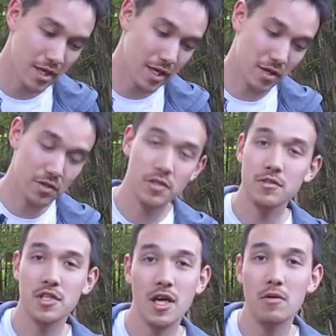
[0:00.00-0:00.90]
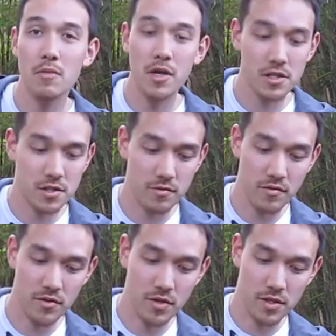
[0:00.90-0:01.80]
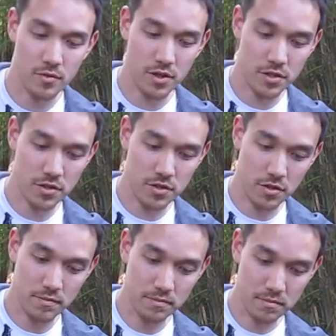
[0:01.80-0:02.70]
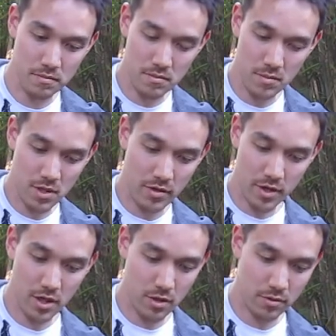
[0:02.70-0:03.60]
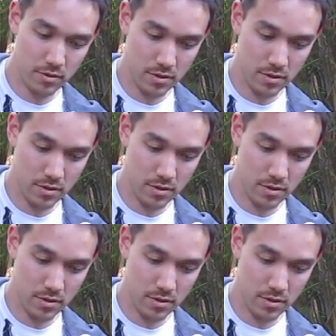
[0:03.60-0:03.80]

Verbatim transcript: And also check out Mark's review as well too, so here we go